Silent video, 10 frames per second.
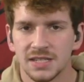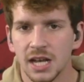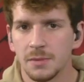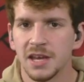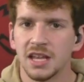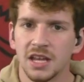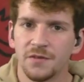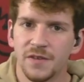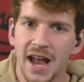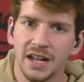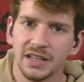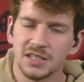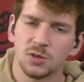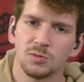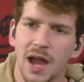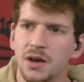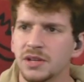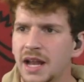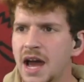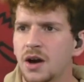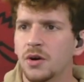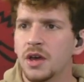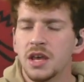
segment? And then finally, to round it out,